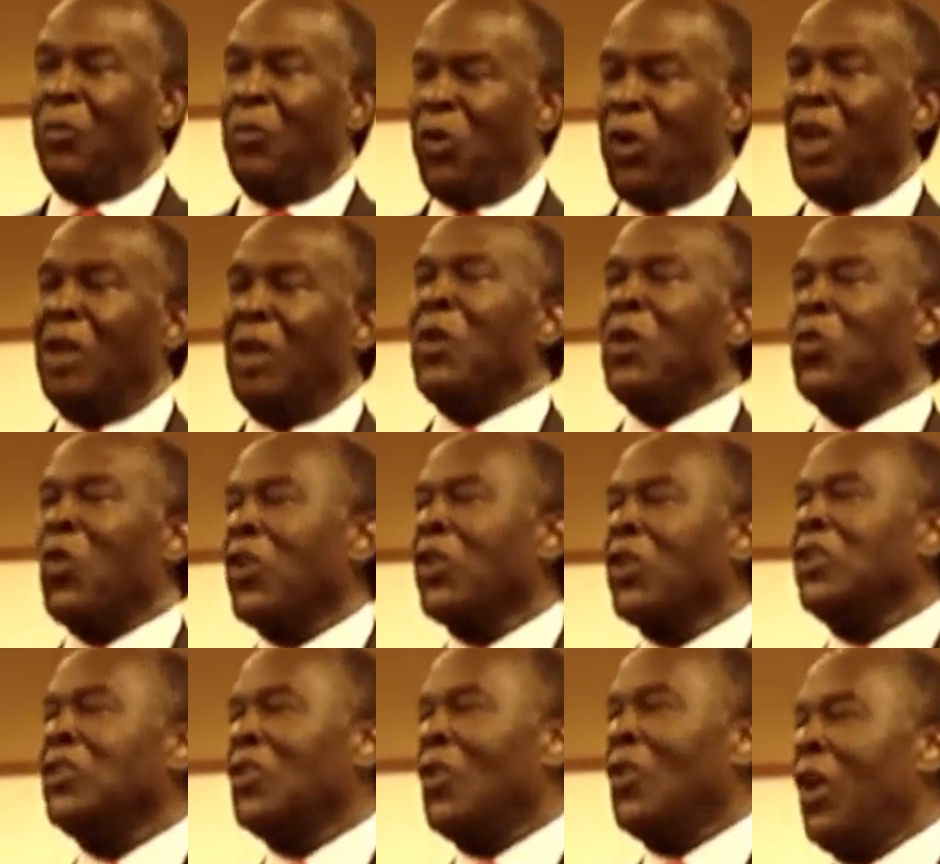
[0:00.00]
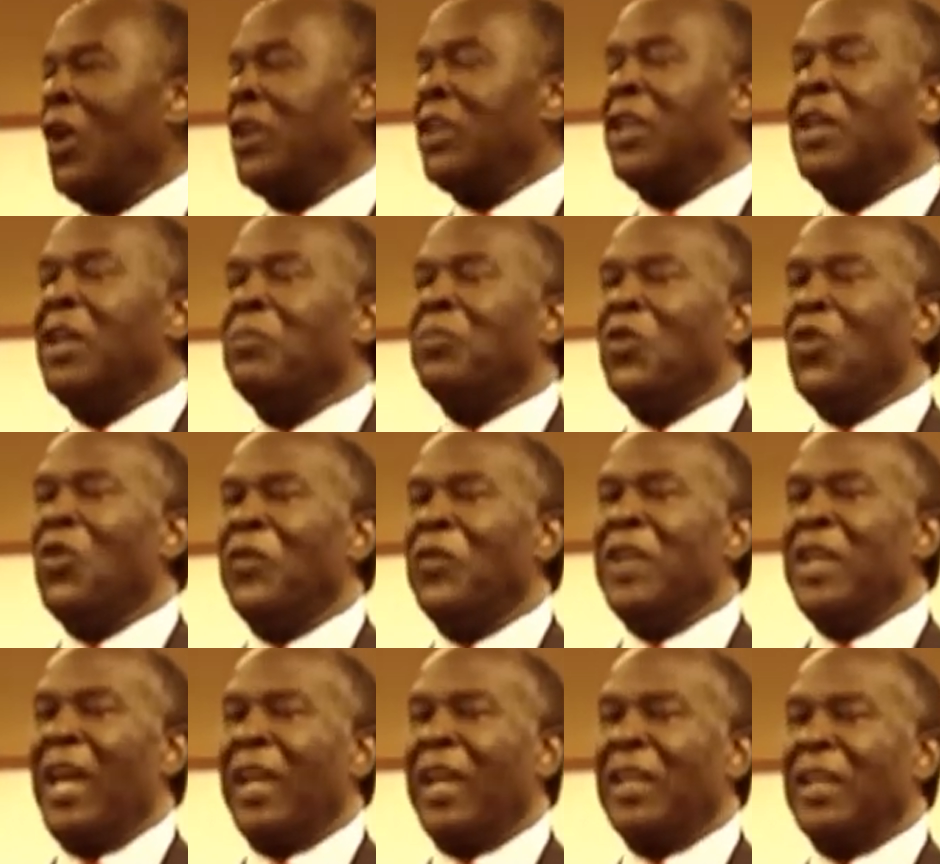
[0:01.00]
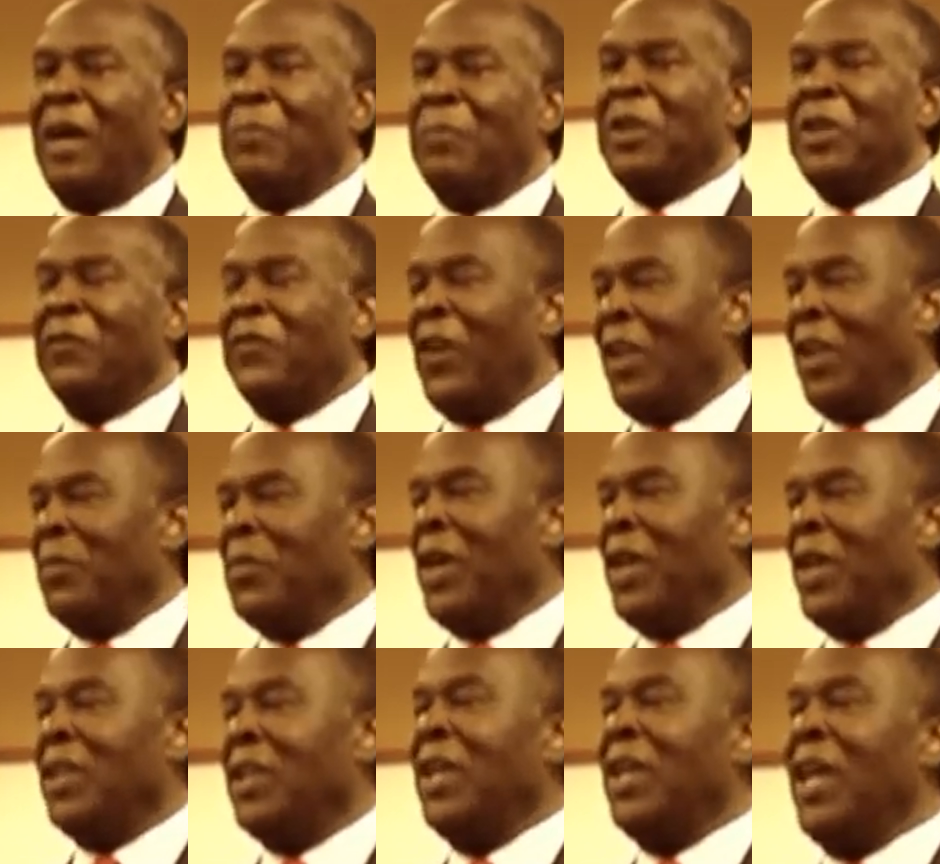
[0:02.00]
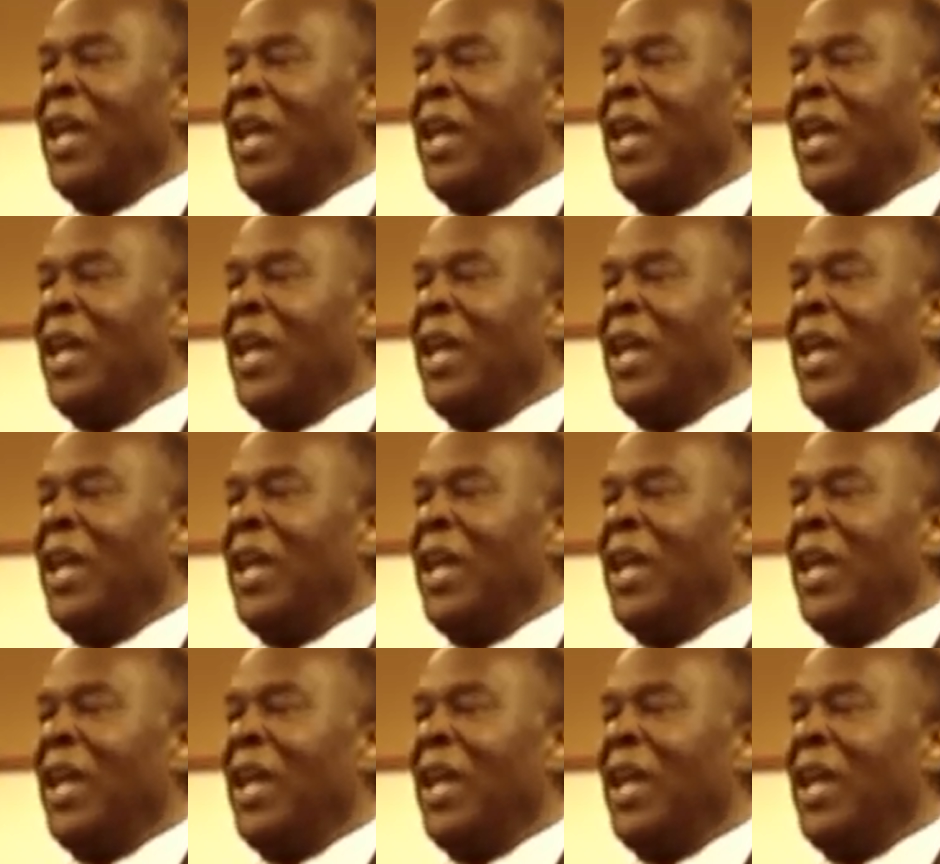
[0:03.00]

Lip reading: We're going to be working toward improving the economic development